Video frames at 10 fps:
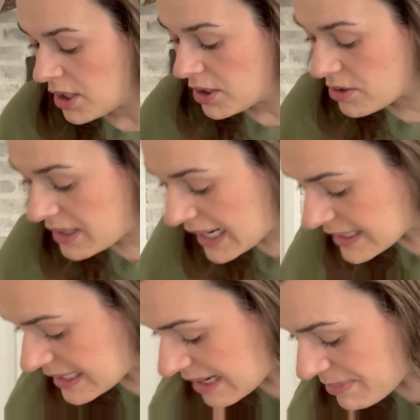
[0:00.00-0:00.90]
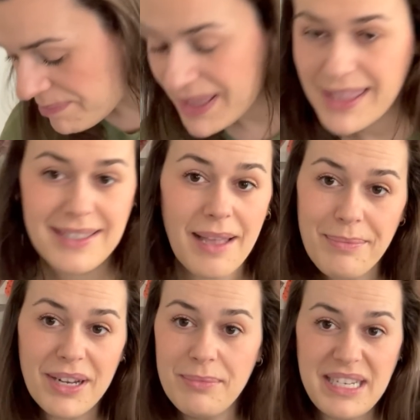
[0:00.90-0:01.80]
So next time I pick this up,
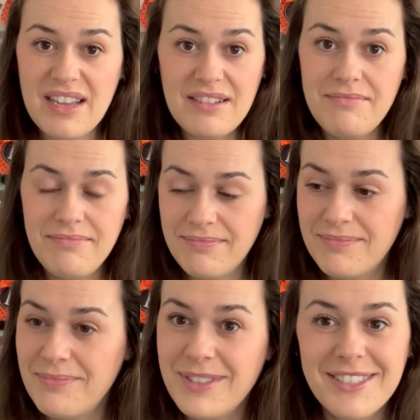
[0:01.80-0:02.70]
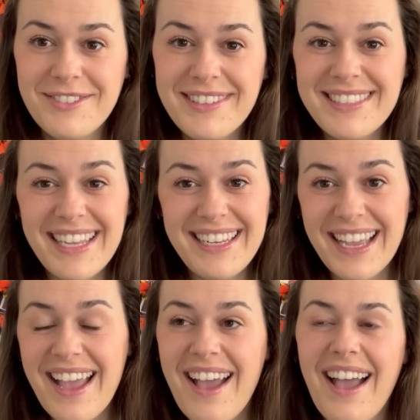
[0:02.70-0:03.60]
it'll be done, which is really exciting.
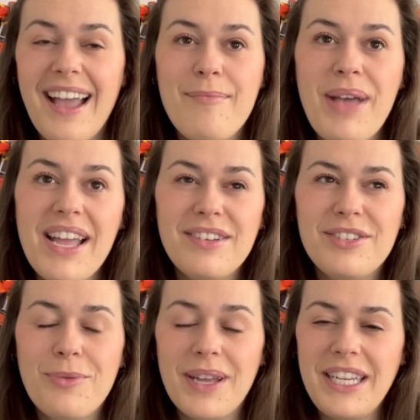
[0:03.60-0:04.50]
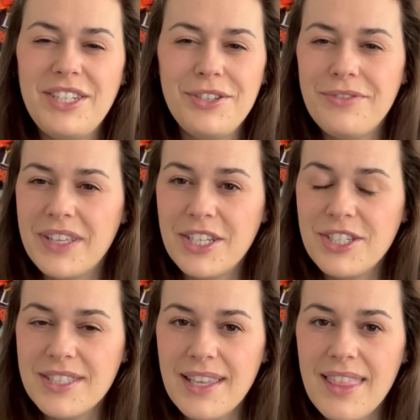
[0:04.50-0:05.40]
I'm at 22
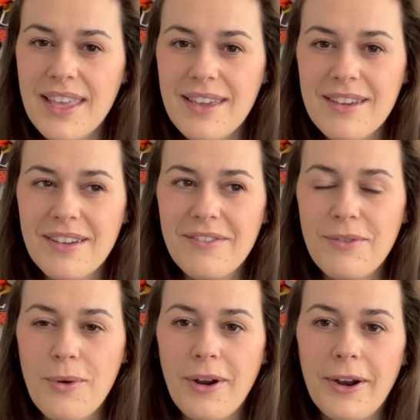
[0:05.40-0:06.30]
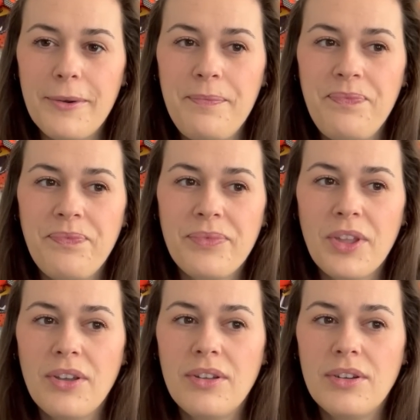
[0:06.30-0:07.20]
finishes, I think, for
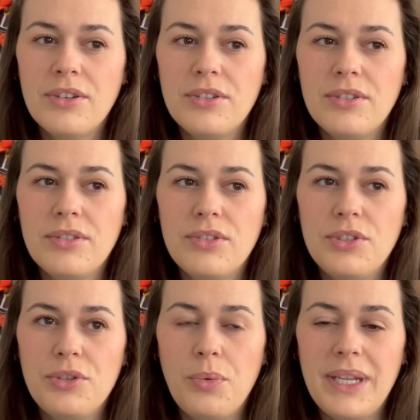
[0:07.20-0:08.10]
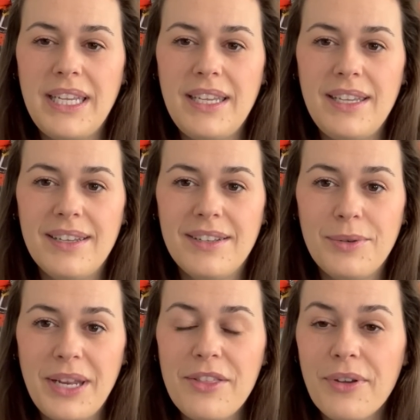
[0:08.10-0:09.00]

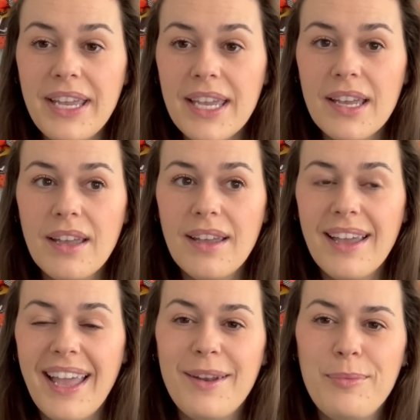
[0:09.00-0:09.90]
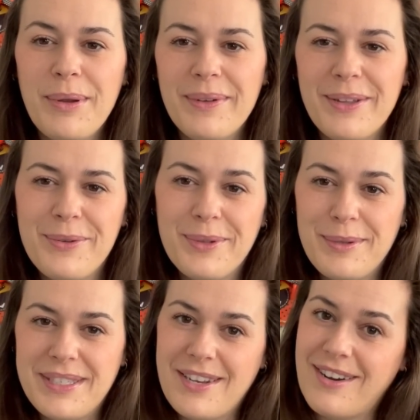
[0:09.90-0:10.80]
2023. And it'd be really cool to
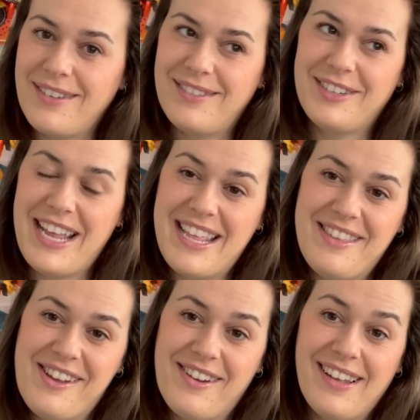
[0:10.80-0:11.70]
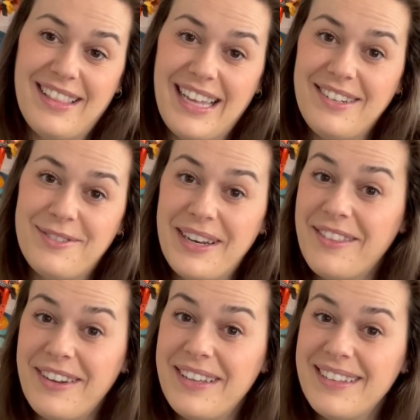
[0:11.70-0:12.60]
start or to end the year at like 23